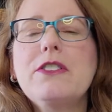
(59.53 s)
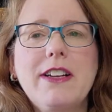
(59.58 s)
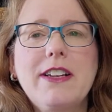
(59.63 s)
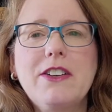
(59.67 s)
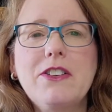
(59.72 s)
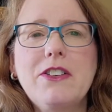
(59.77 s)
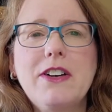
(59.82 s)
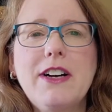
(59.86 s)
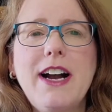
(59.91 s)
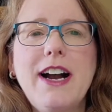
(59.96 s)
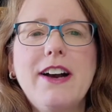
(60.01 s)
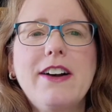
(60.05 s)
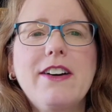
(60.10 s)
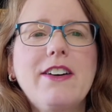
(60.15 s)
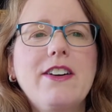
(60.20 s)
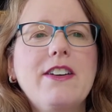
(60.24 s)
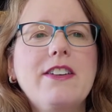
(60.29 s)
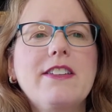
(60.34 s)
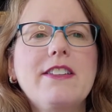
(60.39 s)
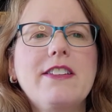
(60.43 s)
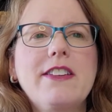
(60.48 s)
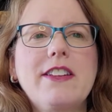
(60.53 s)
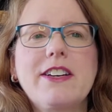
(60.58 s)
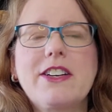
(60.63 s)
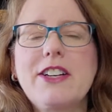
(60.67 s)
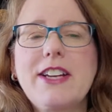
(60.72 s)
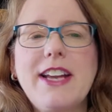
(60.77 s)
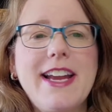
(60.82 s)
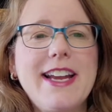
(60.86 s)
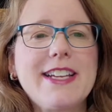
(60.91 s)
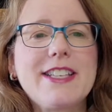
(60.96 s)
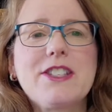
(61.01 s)
You know, how they're going
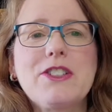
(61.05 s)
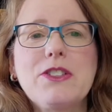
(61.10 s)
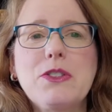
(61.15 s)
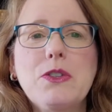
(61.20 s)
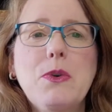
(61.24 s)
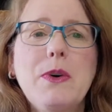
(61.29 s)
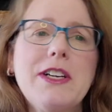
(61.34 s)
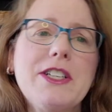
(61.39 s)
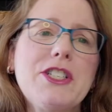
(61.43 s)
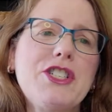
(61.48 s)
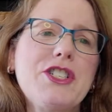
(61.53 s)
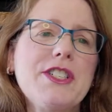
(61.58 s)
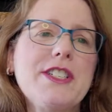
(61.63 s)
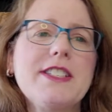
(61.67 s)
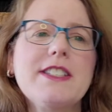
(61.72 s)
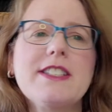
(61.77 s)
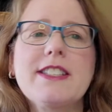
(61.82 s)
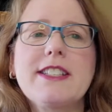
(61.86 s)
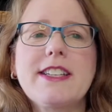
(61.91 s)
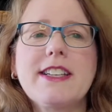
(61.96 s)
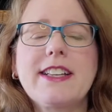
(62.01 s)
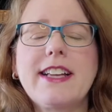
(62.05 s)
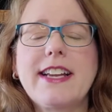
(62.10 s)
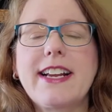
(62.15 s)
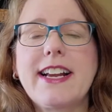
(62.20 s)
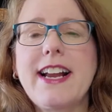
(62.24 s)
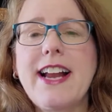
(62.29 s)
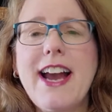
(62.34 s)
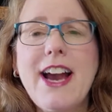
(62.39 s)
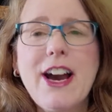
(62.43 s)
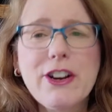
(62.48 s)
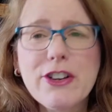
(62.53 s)
to ask you questions like,
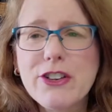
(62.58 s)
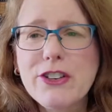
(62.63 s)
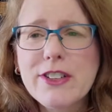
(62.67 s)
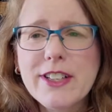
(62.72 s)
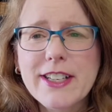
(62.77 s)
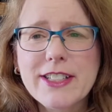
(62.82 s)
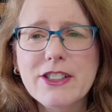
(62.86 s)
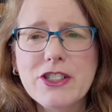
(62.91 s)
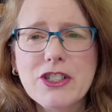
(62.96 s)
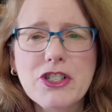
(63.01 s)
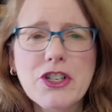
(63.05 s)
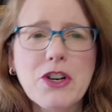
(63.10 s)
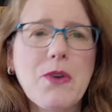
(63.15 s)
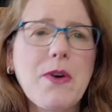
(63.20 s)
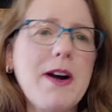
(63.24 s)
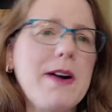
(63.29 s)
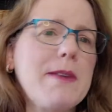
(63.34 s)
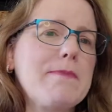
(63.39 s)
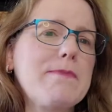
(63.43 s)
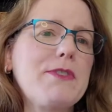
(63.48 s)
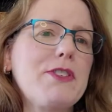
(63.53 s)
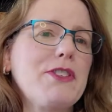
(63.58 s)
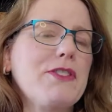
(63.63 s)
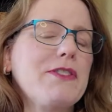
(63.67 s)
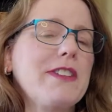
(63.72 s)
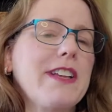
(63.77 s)
how do you like to show up? Do you